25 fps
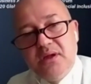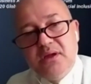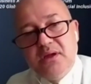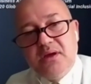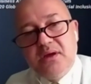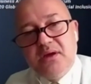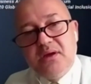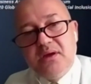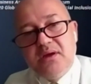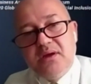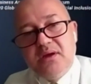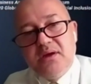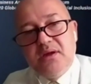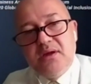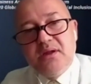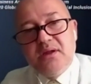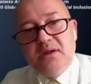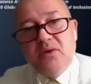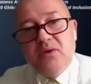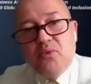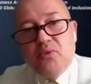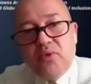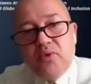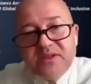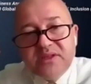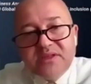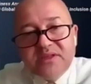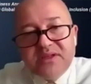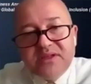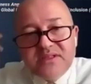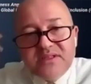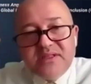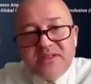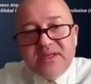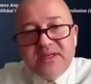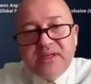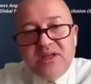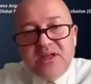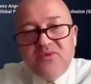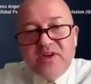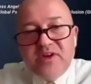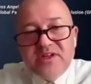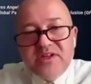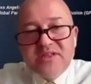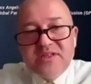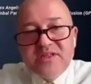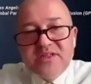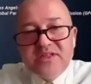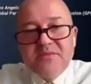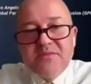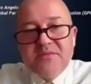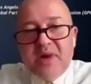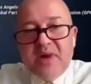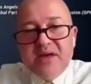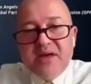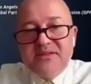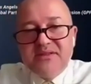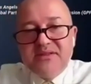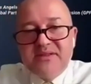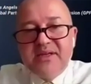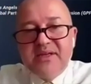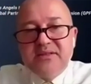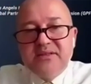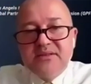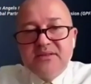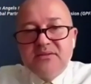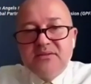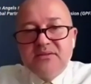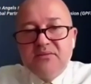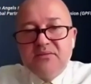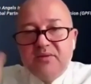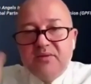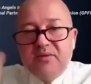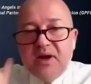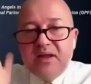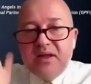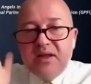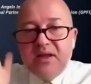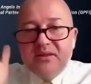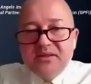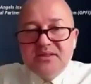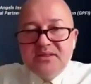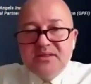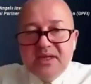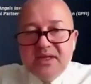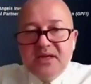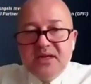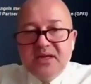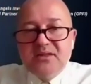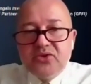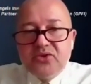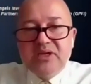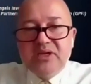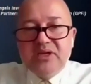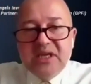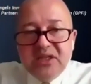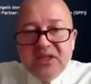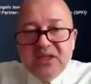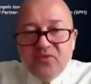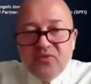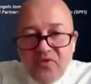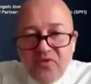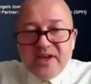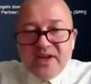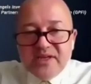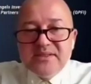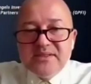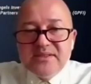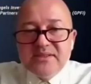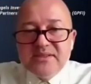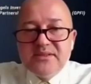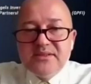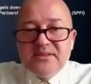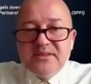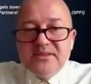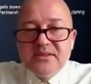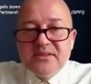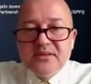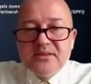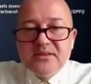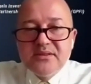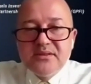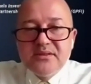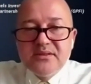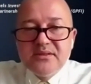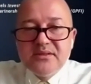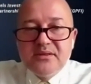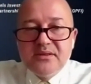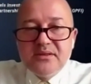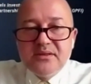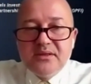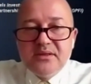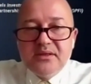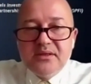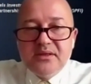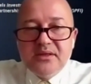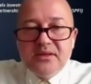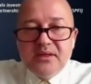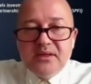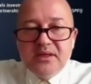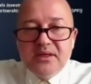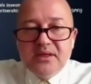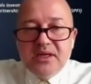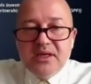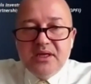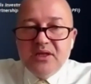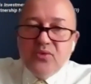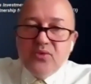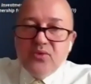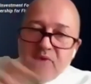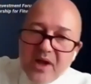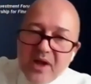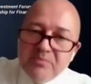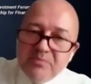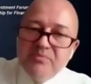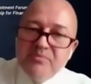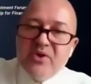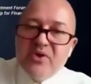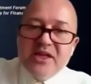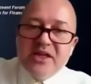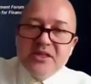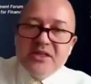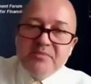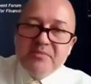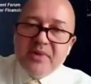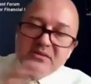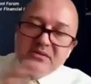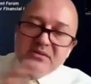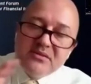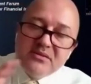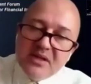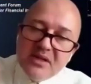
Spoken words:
What is the investor's mindset while deciding to invest in one brand but not the other one?